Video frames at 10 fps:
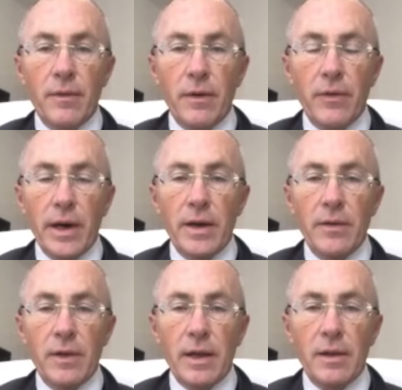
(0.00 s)
afraid
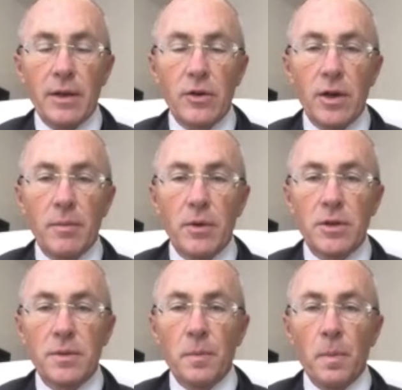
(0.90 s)
of that term,
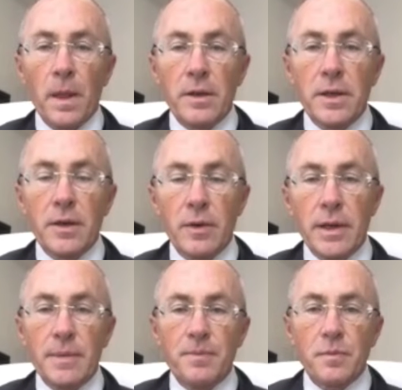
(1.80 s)
because
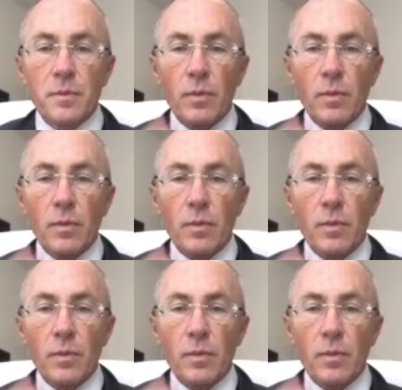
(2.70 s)
generally